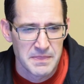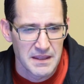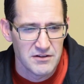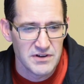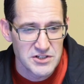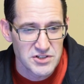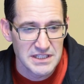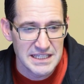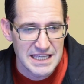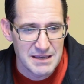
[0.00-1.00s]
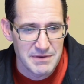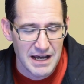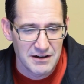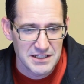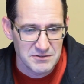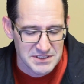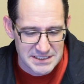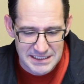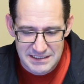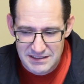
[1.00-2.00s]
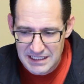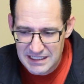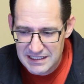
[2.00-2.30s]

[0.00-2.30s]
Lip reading: Eventually he came out and he was sitting